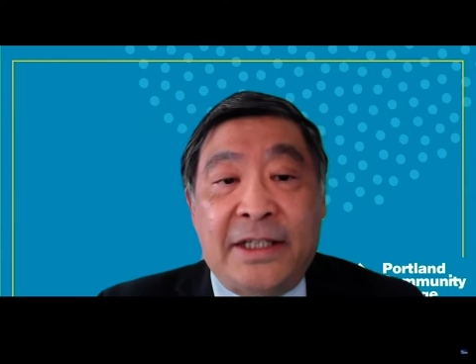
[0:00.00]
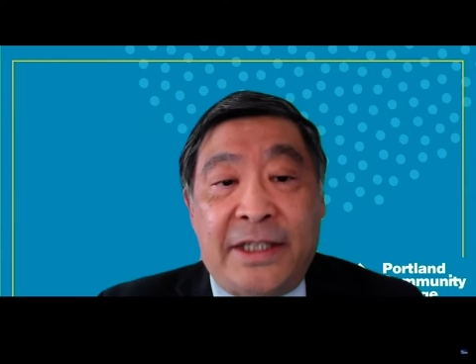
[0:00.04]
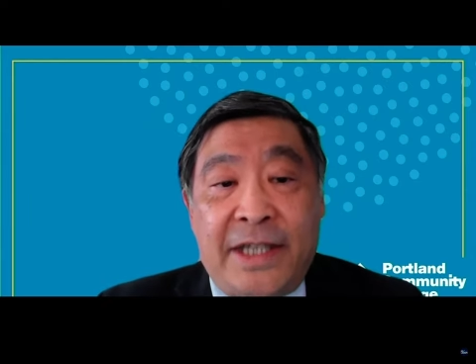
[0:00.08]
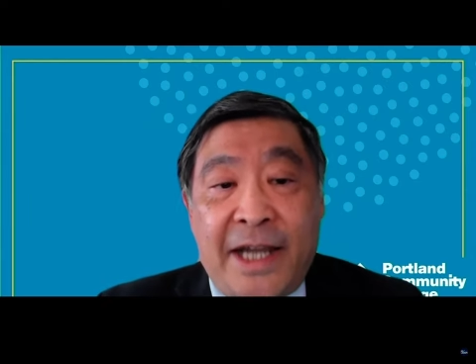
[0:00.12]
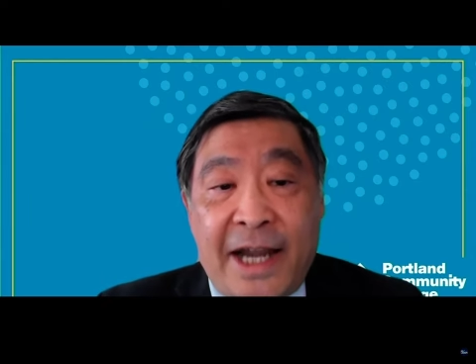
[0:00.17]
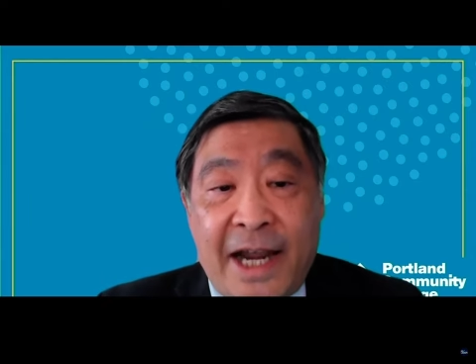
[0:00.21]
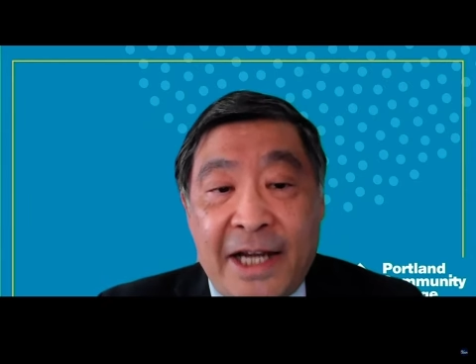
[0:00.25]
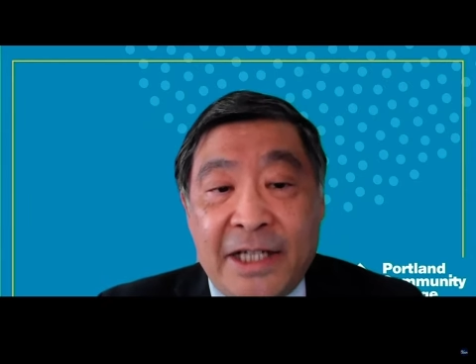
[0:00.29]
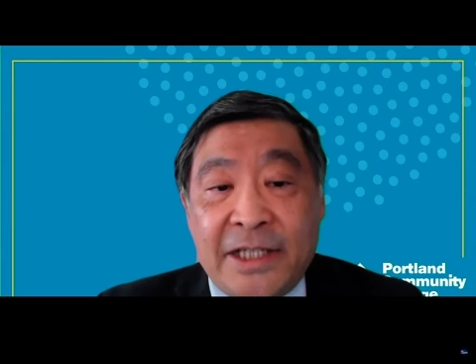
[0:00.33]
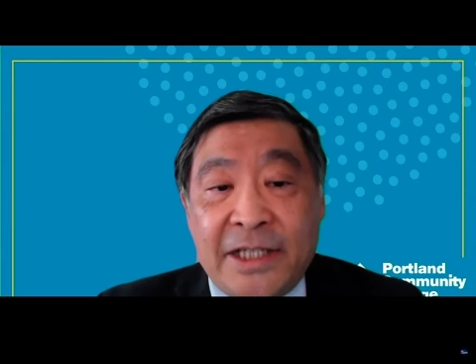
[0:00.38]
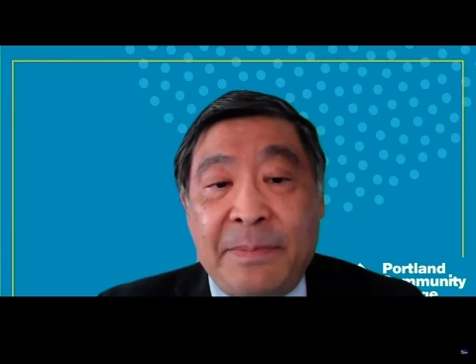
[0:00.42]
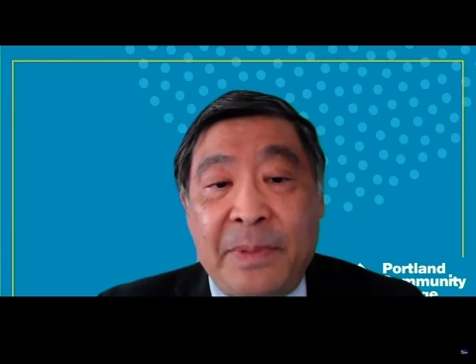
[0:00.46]

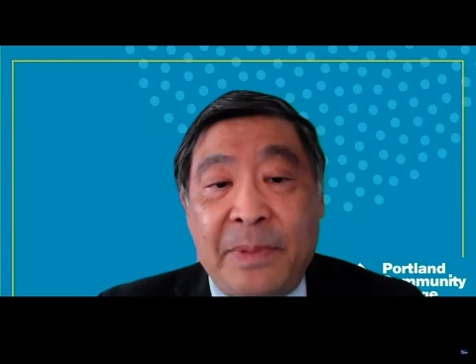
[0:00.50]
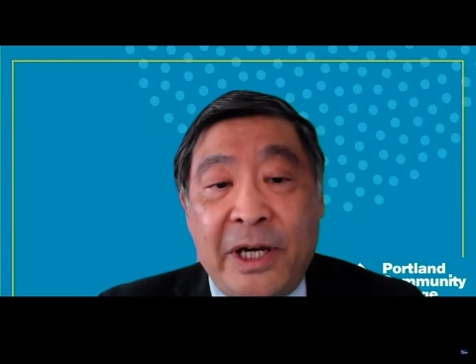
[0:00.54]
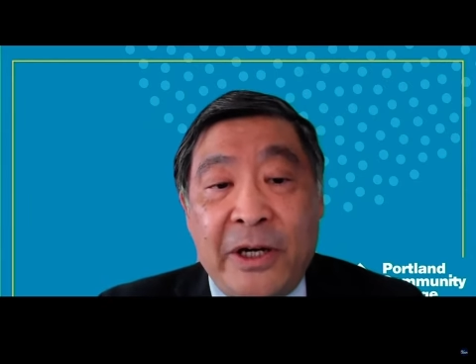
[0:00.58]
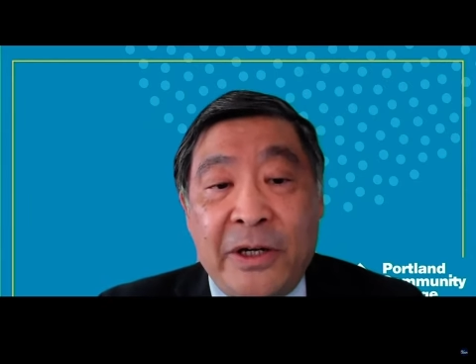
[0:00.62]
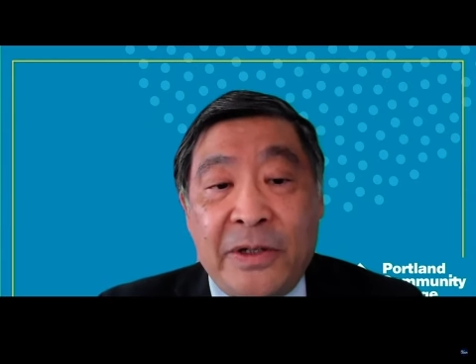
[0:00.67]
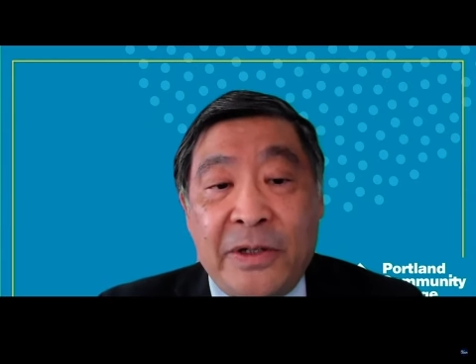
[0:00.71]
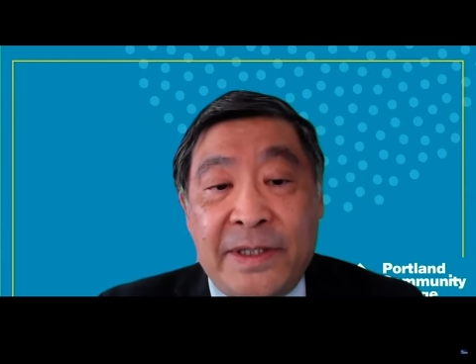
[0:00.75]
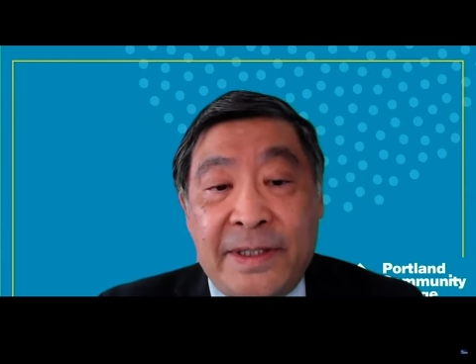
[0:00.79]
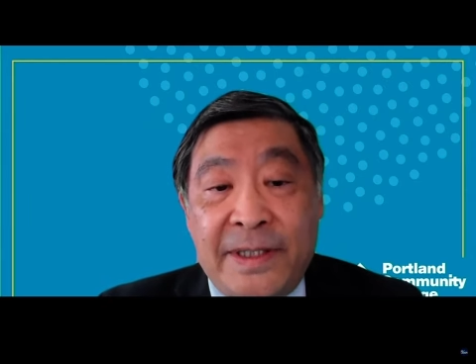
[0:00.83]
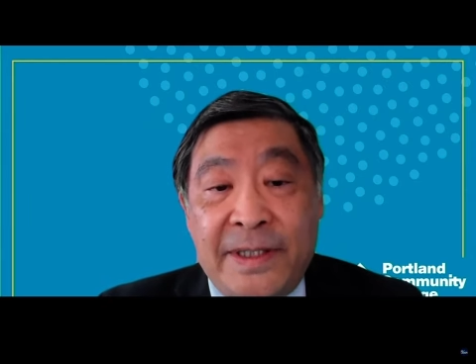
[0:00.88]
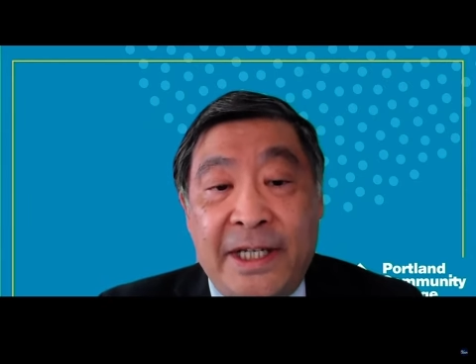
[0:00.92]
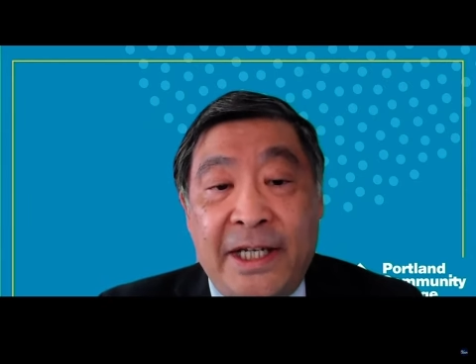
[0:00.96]

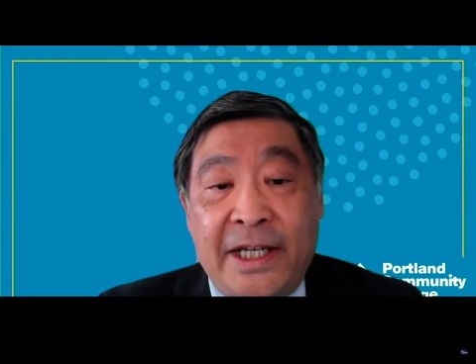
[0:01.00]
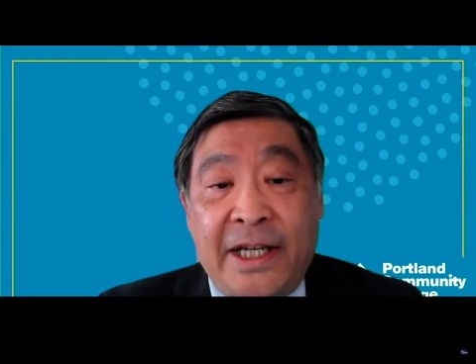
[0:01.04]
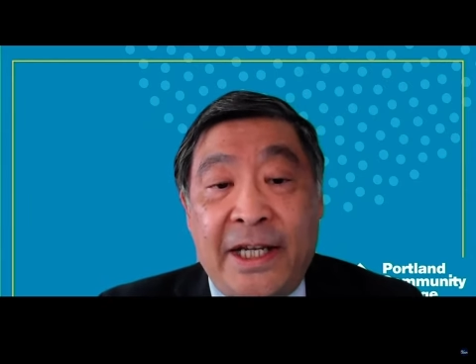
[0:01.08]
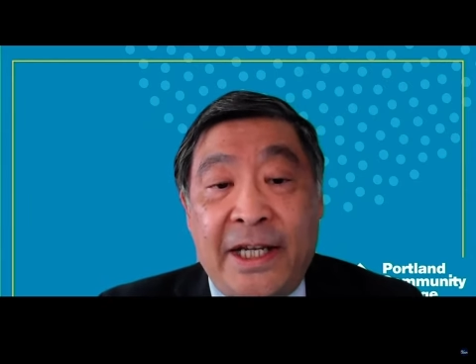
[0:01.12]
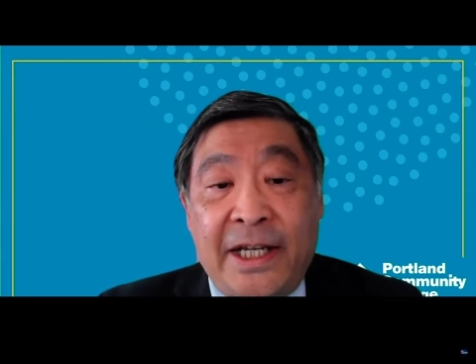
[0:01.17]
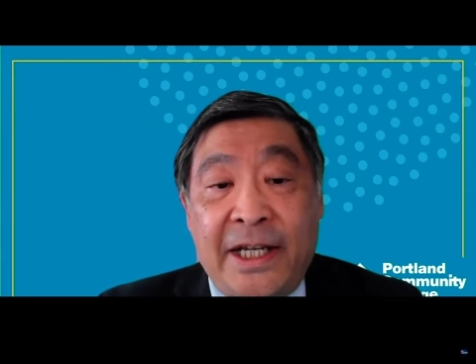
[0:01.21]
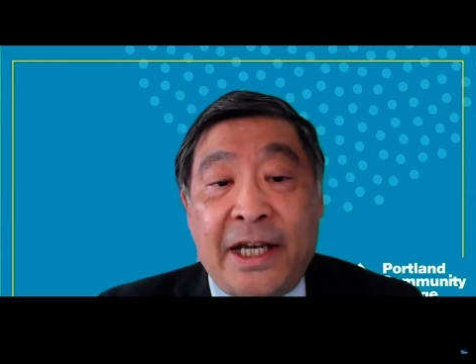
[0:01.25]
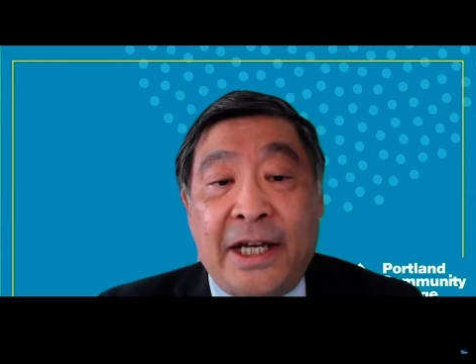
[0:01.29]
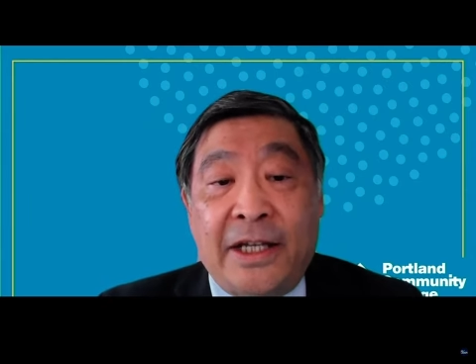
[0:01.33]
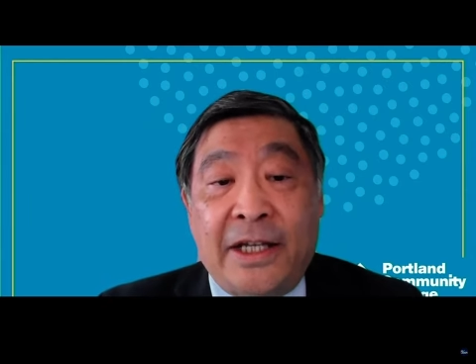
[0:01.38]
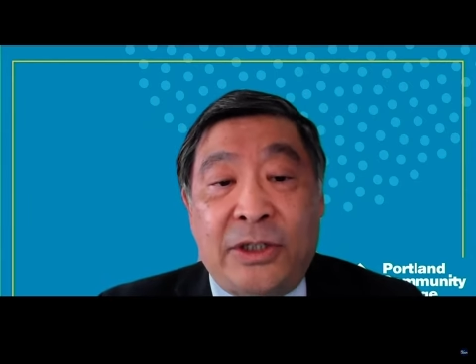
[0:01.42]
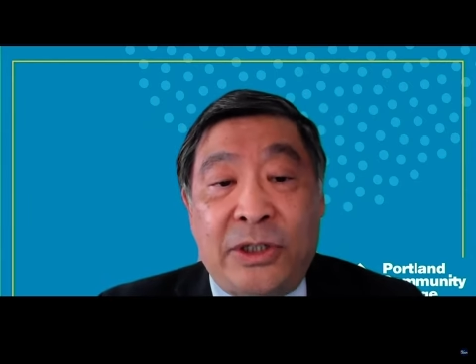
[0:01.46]
taxpayers
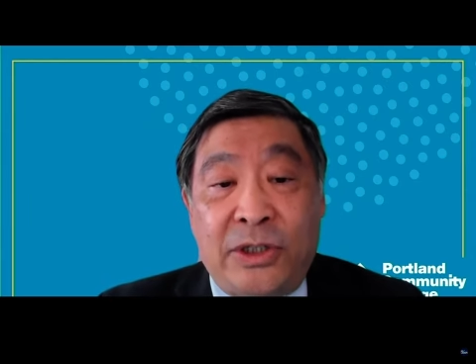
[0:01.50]
see